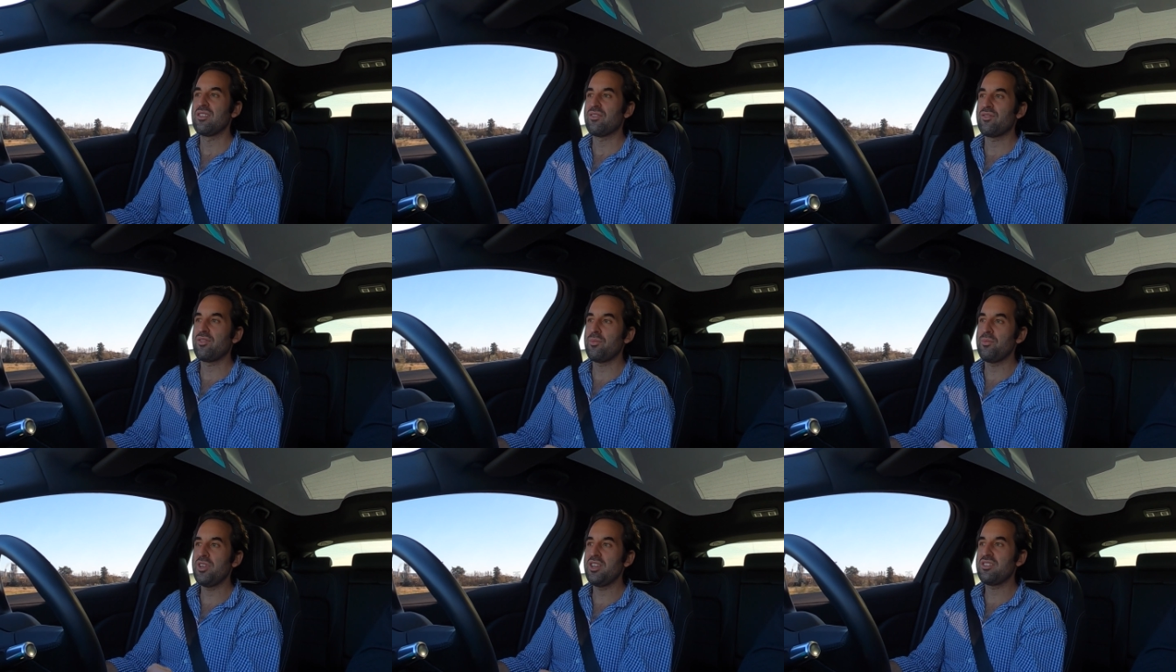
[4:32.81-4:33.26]

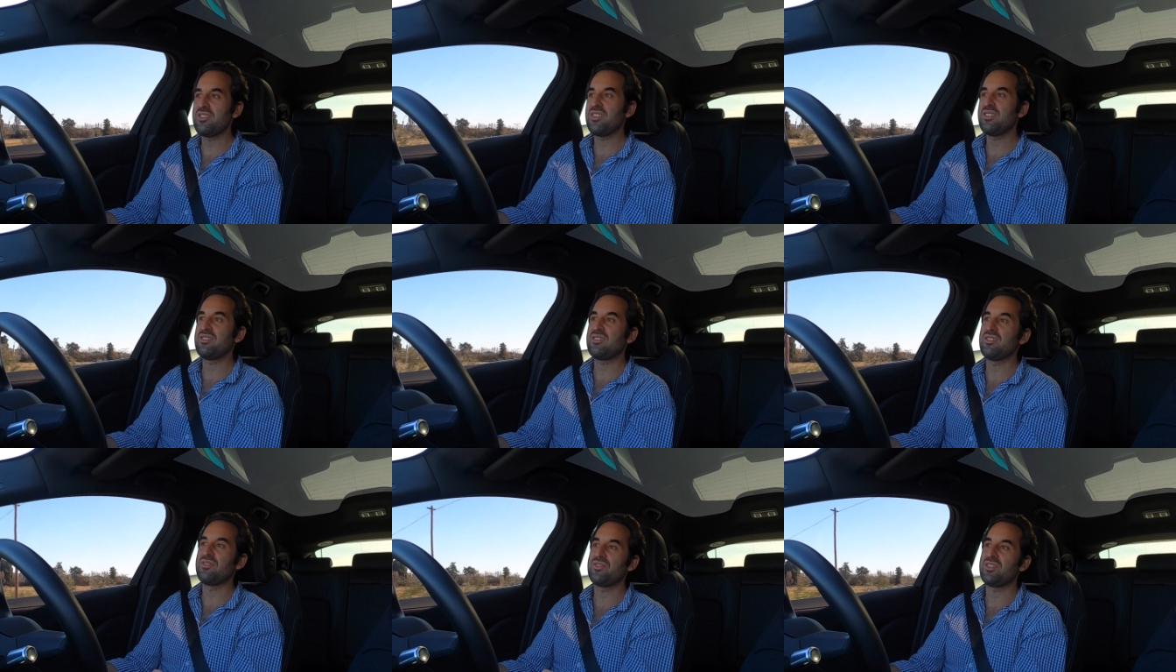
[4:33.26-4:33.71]
From me,
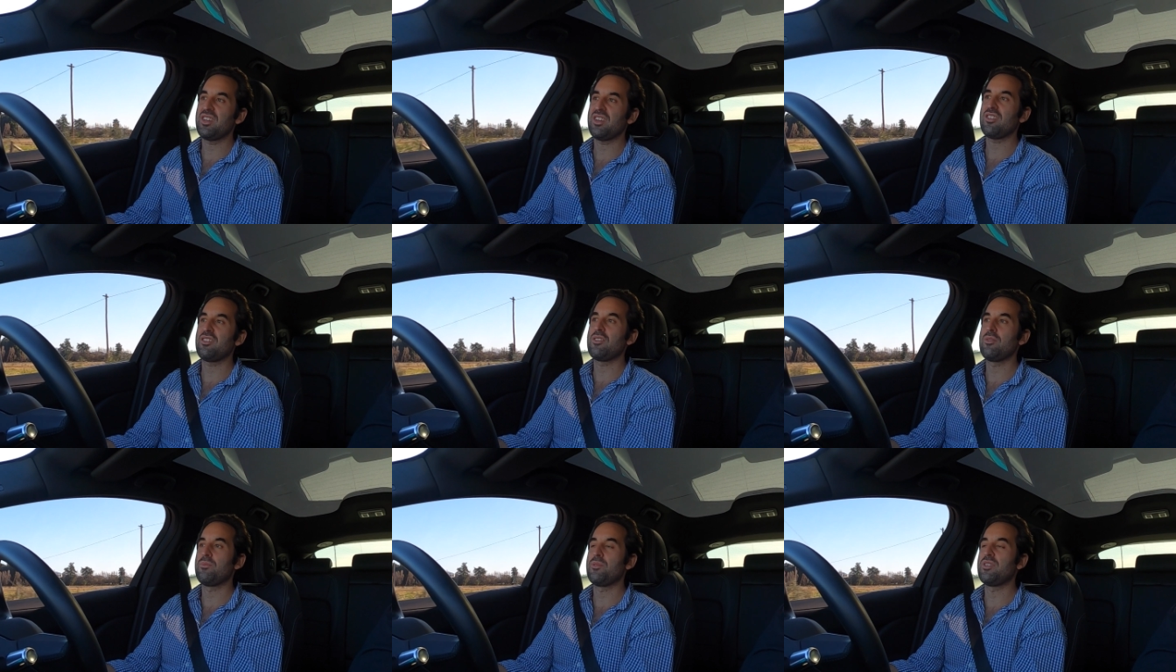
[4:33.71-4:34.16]
Jason of
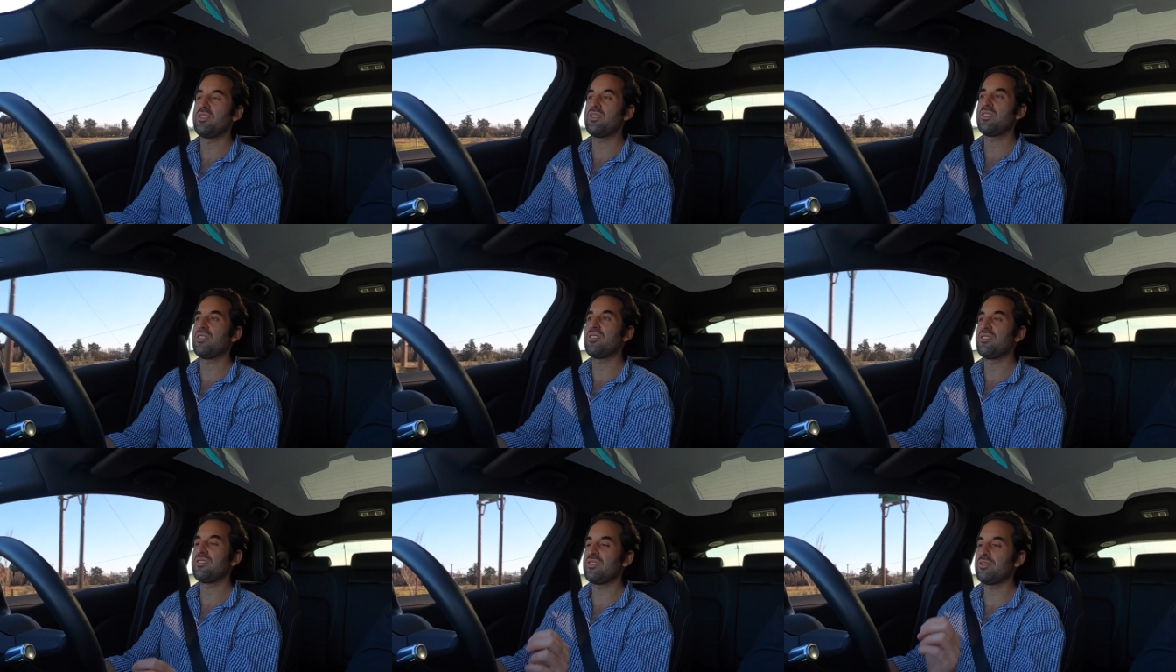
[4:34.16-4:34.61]

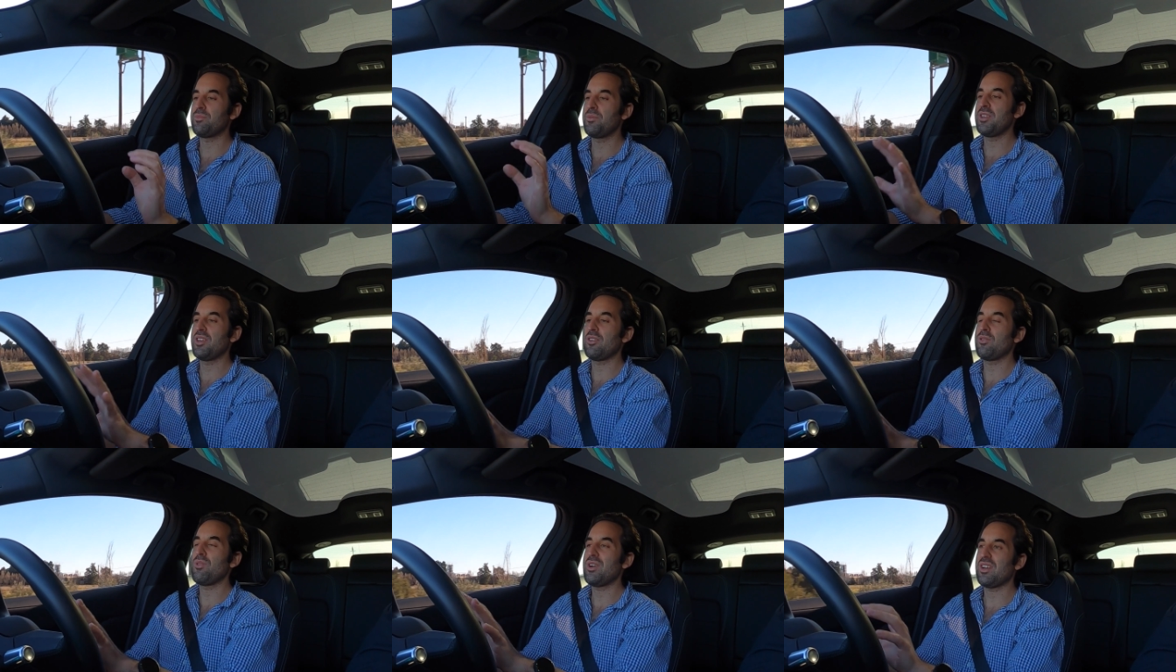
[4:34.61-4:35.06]
TechnoBok, this has
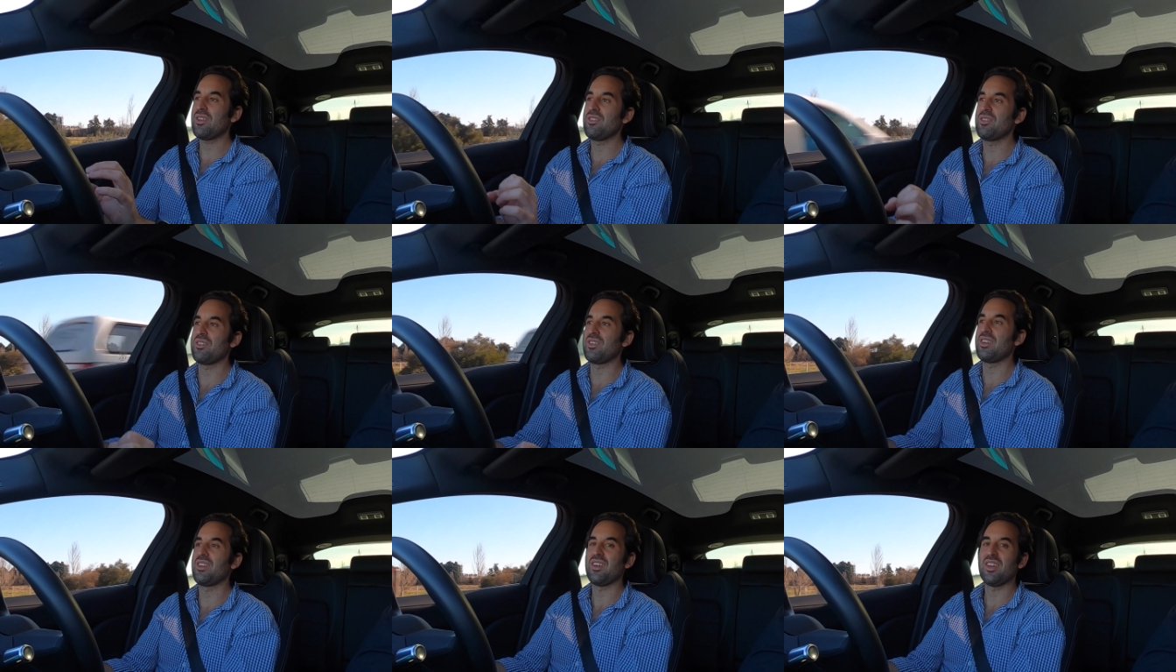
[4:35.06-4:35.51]
been a quick
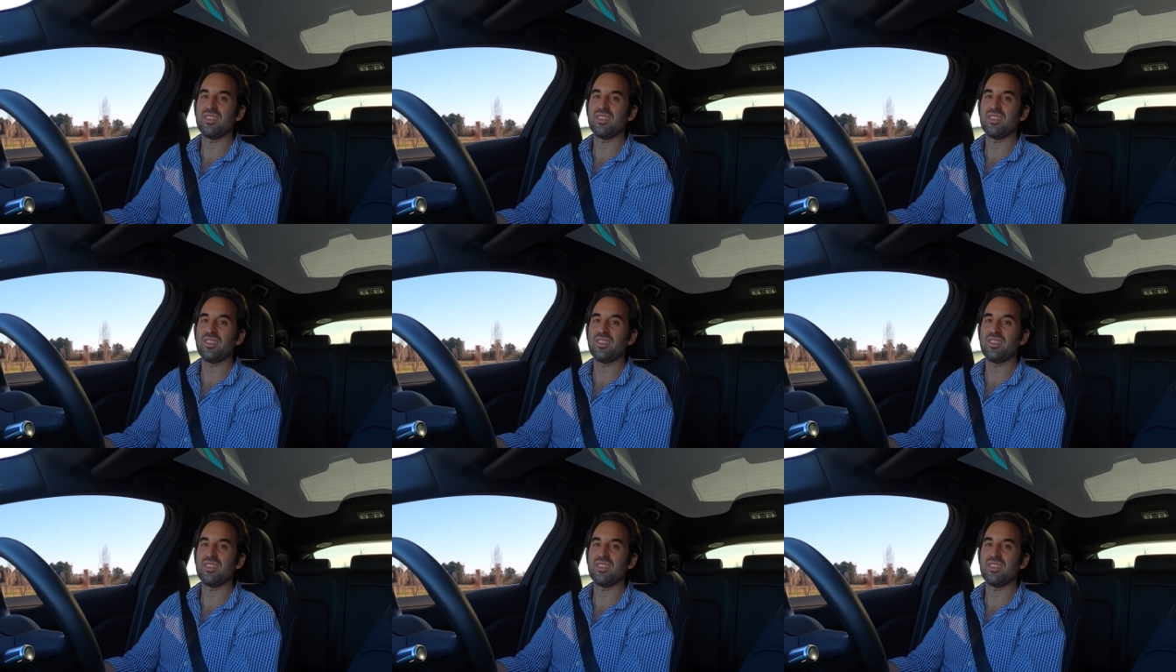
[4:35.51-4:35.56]
look